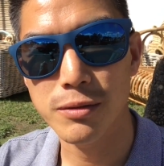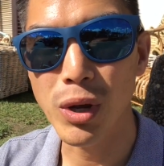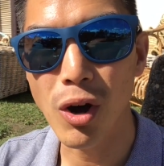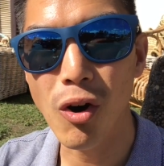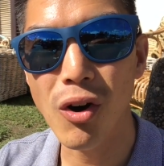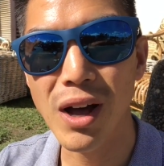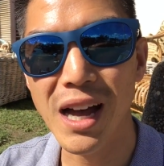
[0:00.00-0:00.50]

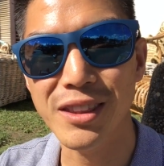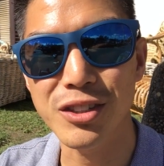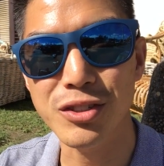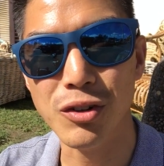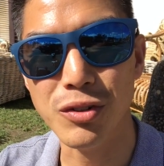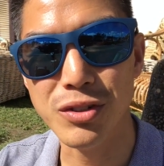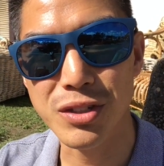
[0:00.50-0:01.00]
We all had to
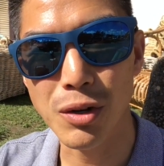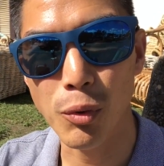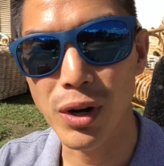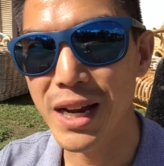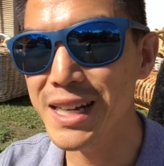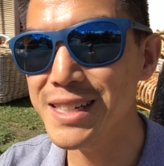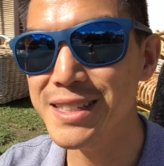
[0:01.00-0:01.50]
start
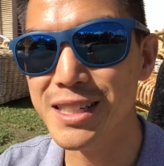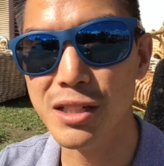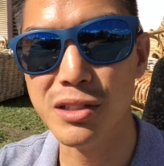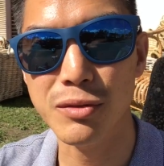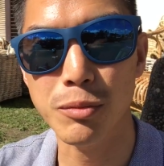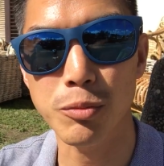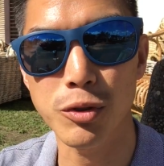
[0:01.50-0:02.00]
somewhere. Any
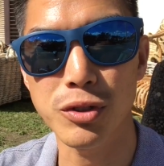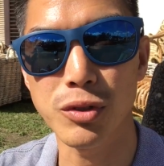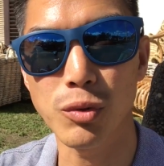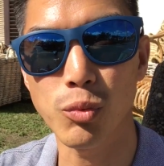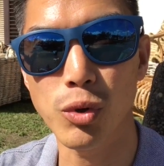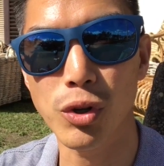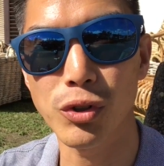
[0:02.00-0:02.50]
successful
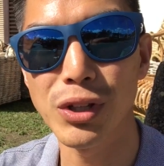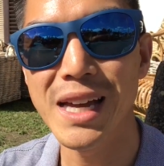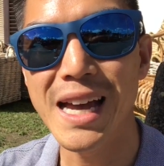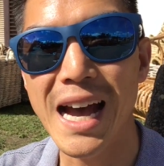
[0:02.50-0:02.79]
person in the world